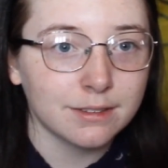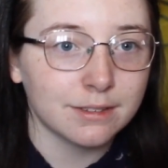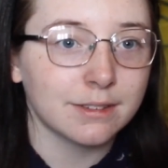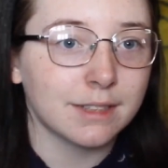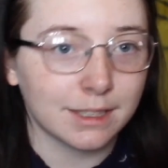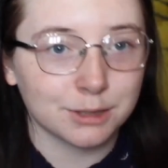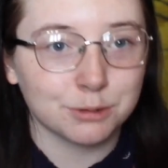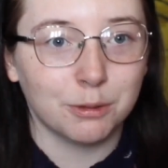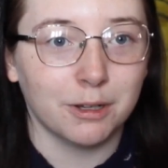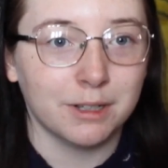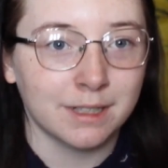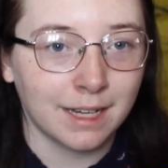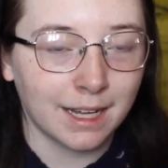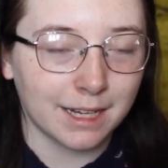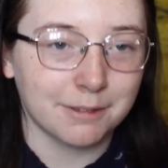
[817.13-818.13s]
this one.
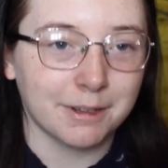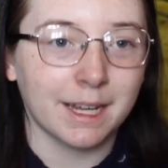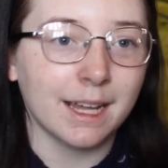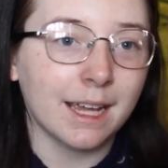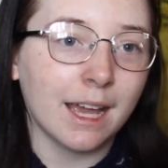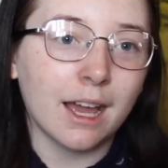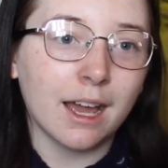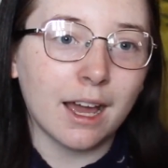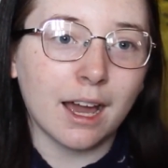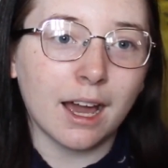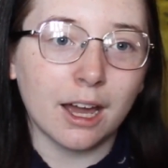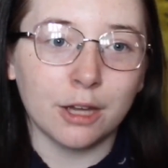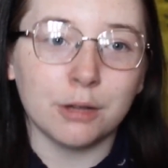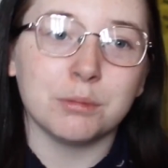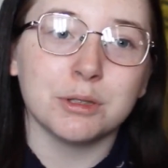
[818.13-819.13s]
Anyway,
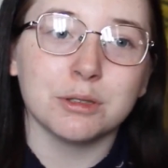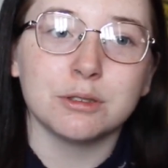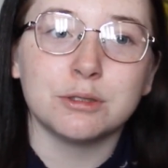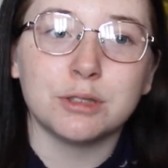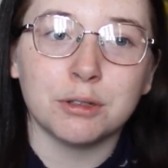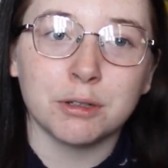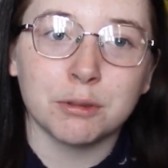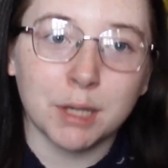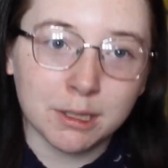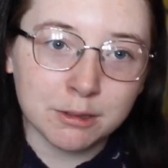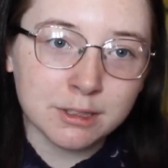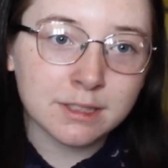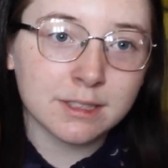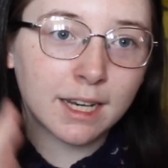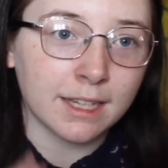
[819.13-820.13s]
I hope you're all doing well.
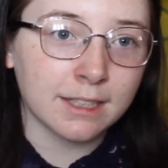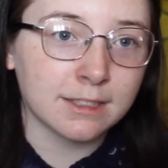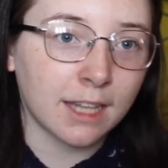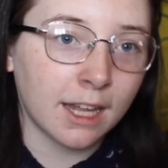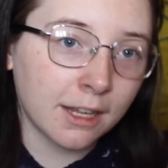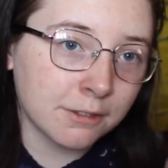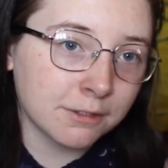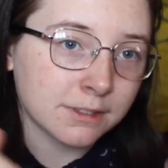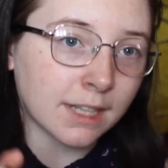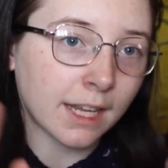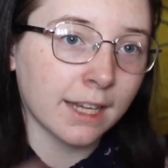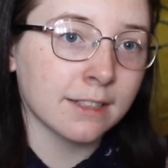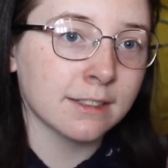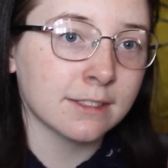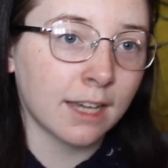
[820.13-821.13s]
Stay safe,
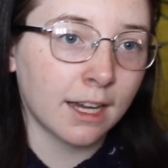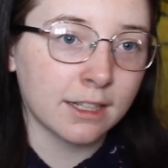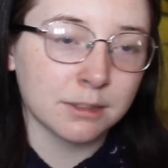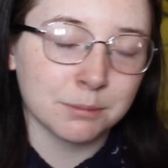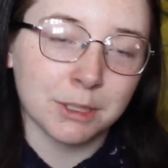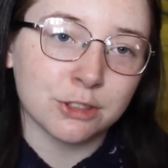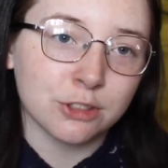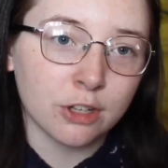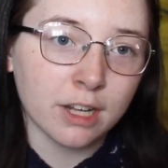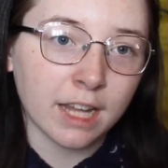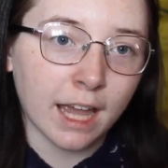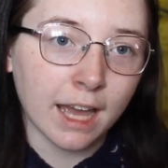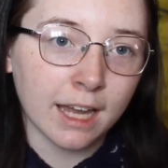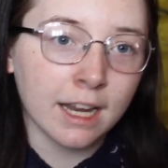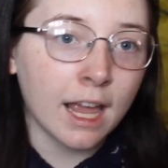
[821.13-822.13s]
stay inside as much as you
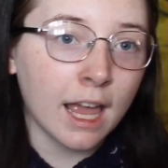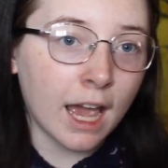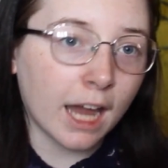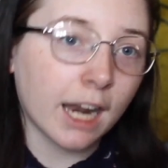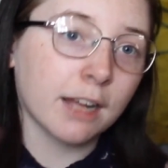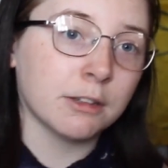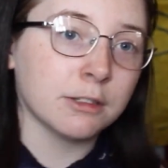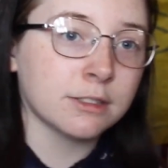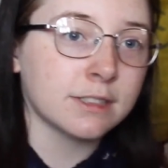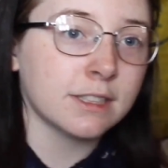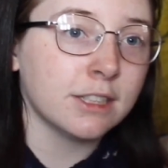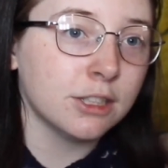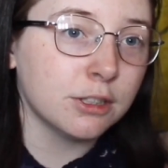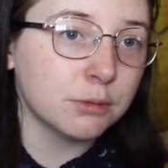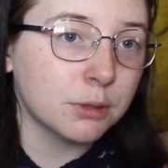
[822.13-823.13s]
can, and I will
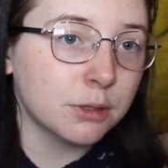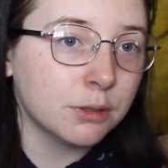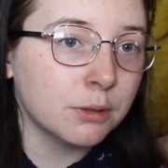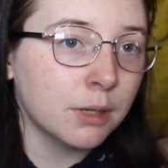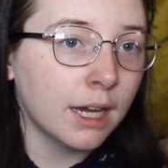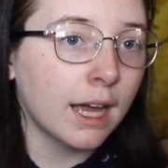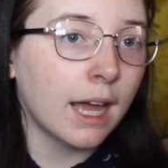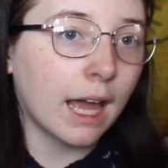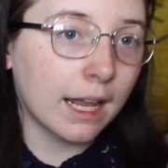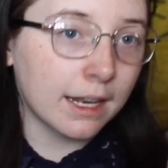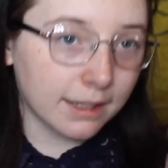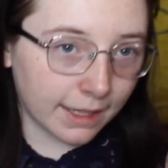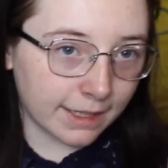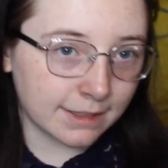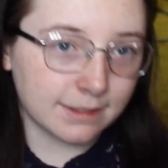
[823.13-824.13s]
see you all
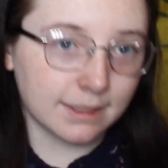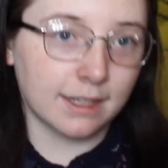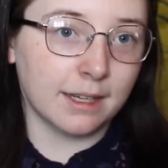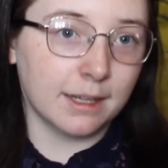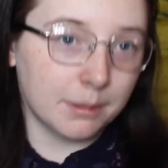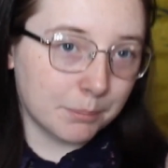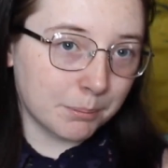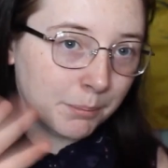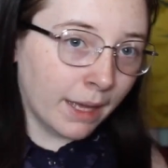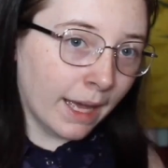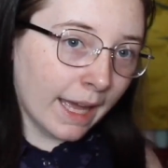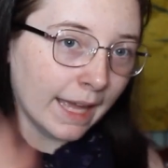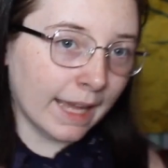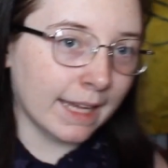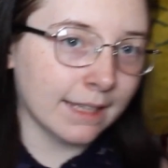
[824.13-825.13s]
later.
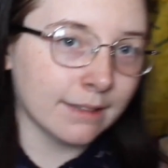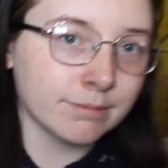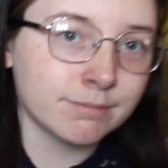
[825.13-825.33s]
Bye!